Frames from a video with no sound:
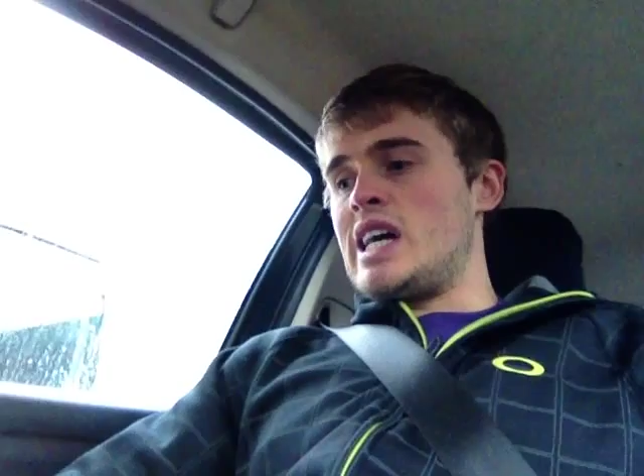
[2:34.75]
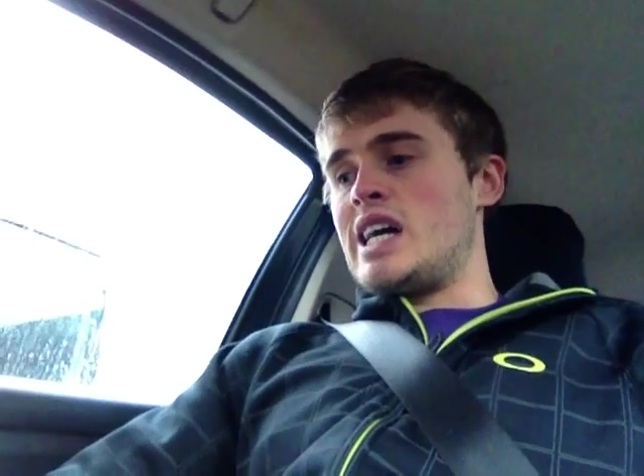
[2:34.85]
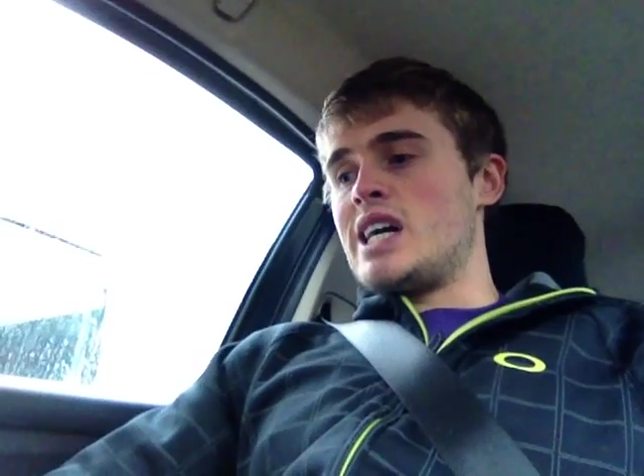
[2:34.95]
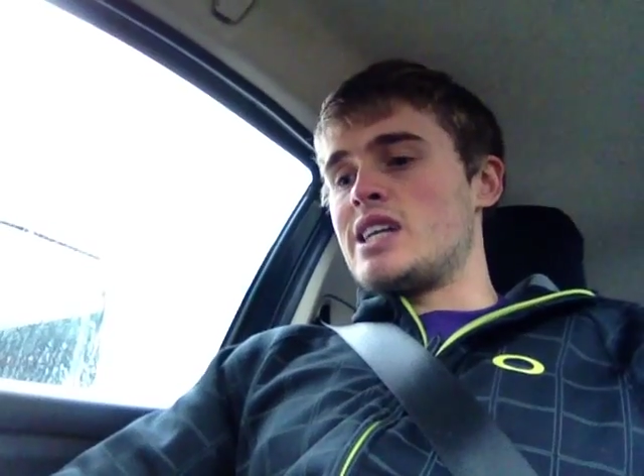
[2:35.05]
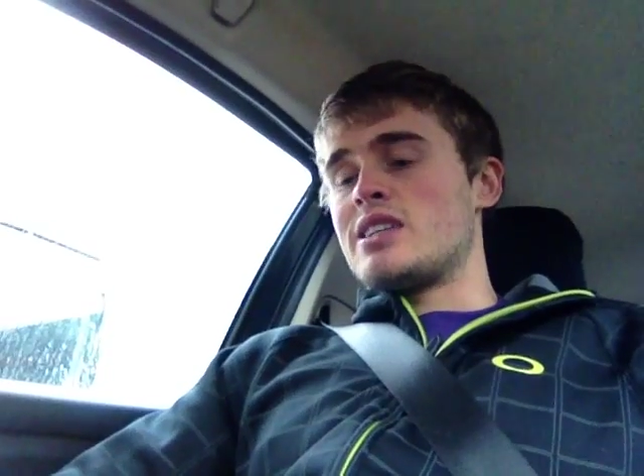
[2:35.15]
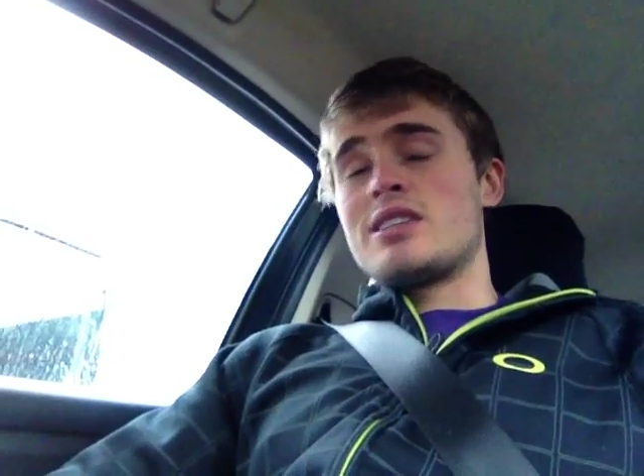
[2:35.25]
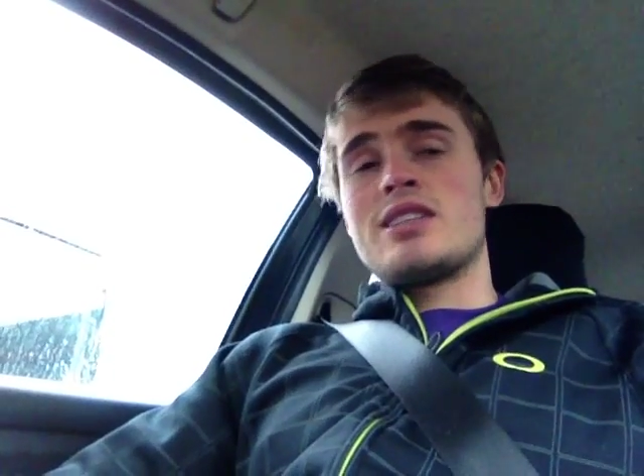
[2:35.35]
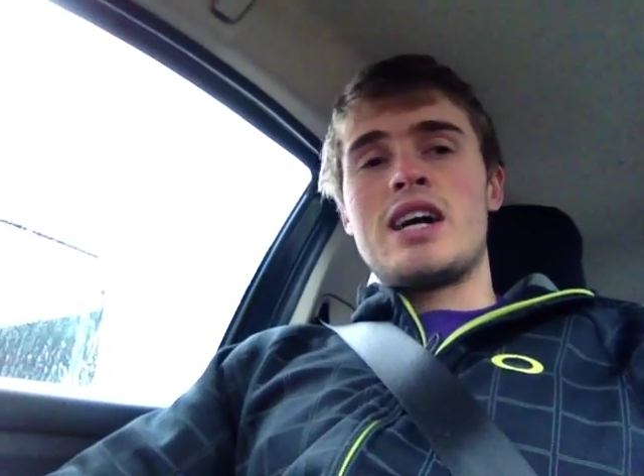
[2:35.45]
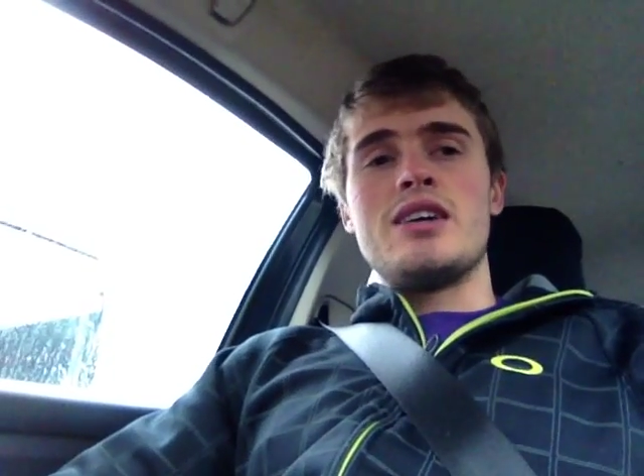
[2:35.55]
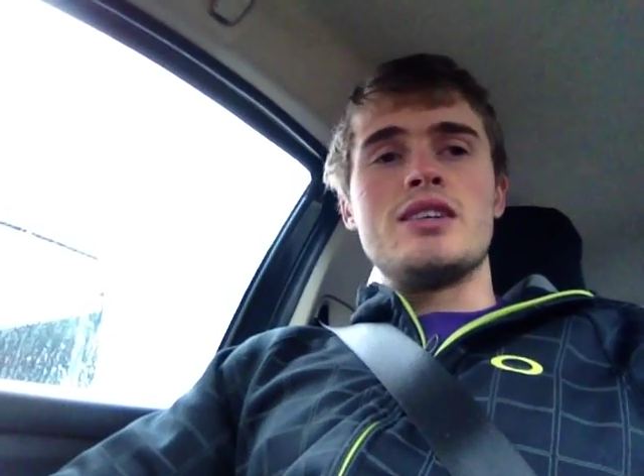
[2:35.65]
And
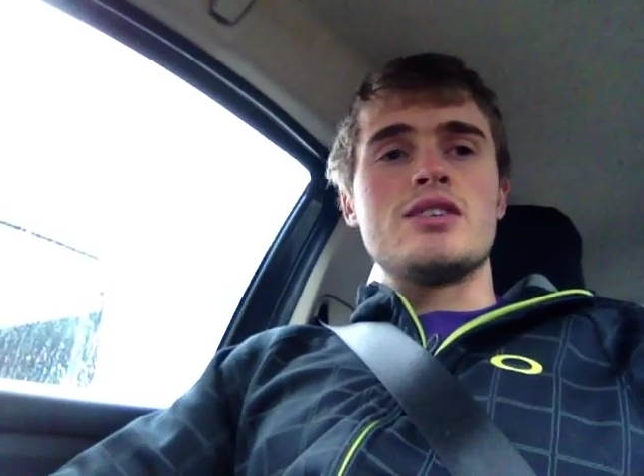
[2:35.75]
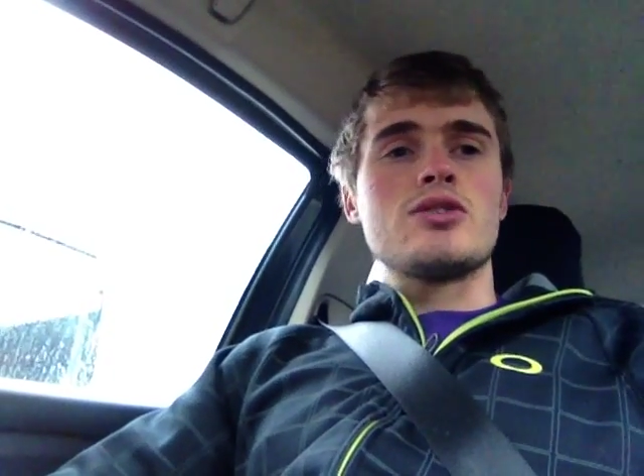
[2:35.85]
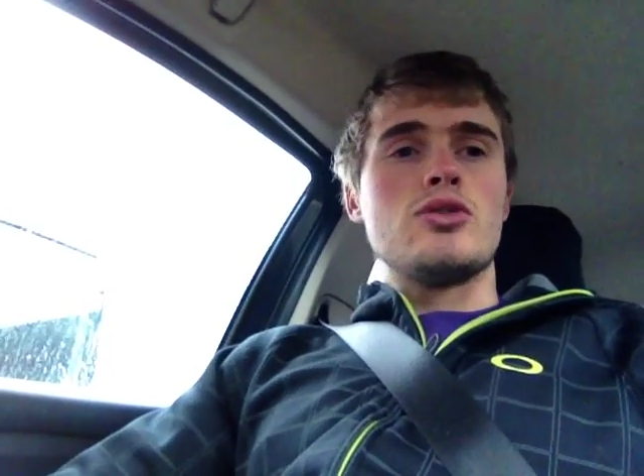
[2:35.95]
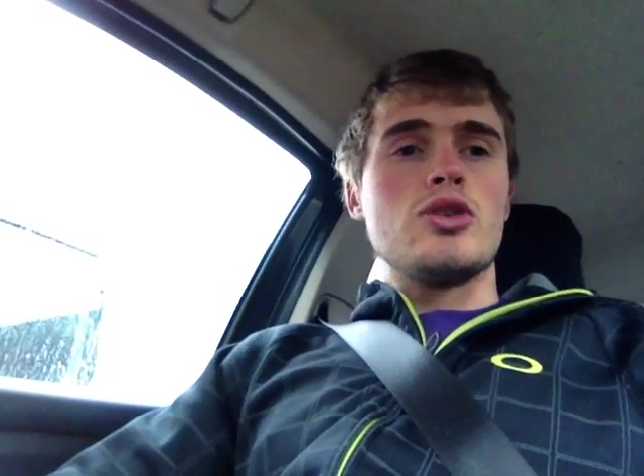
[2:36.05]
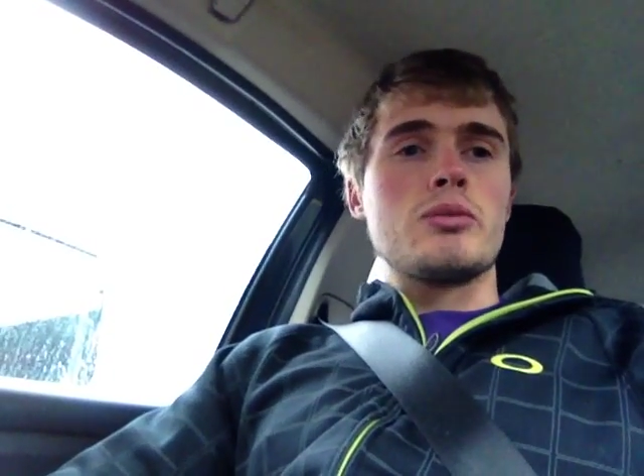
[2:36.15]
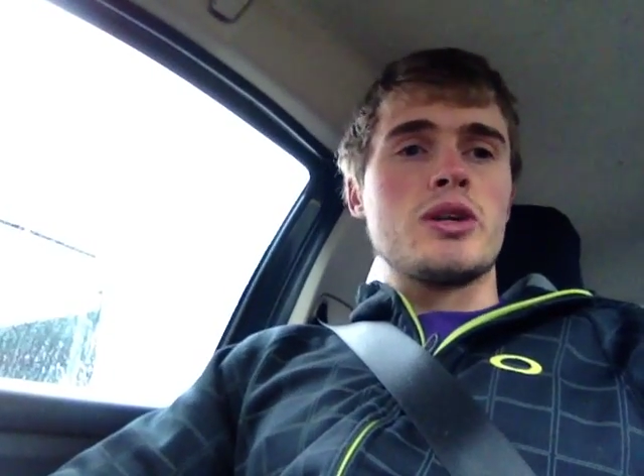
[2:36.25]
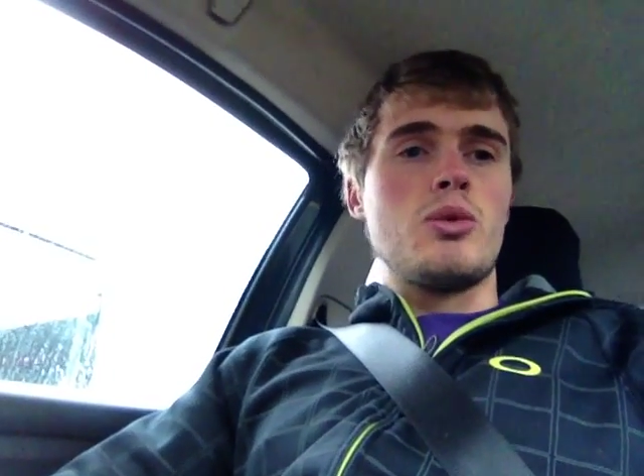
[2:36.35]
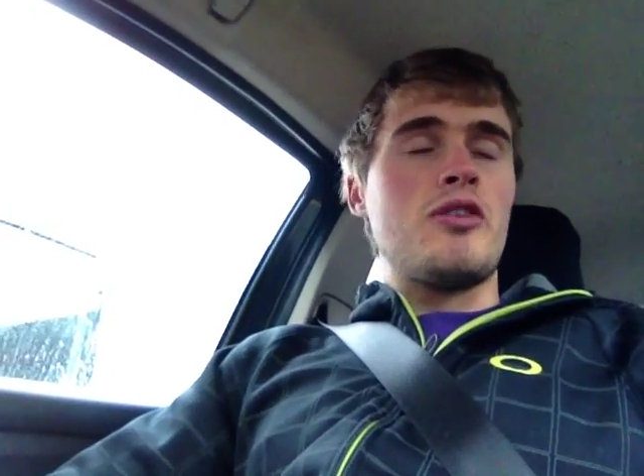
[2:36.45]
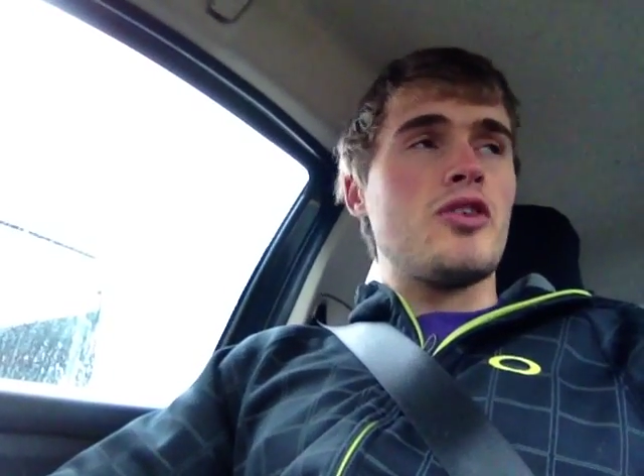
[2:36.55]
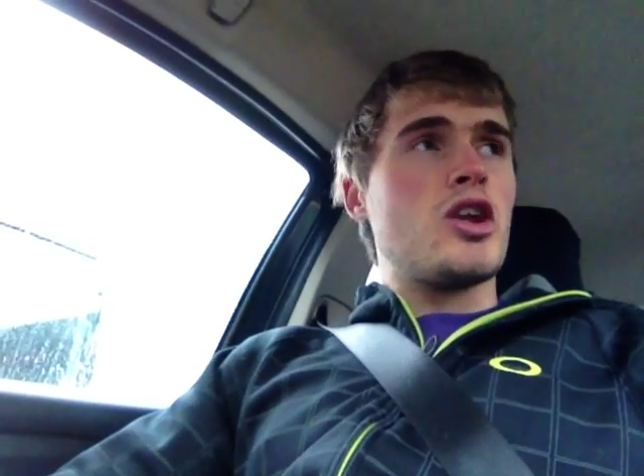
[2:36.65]
that is all I'm going to
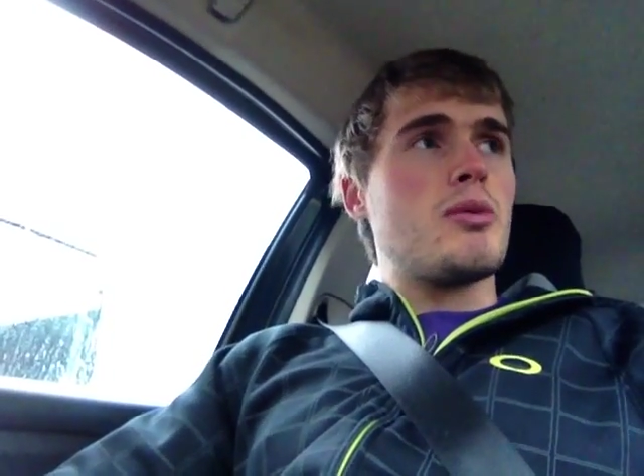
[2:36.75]
waffle on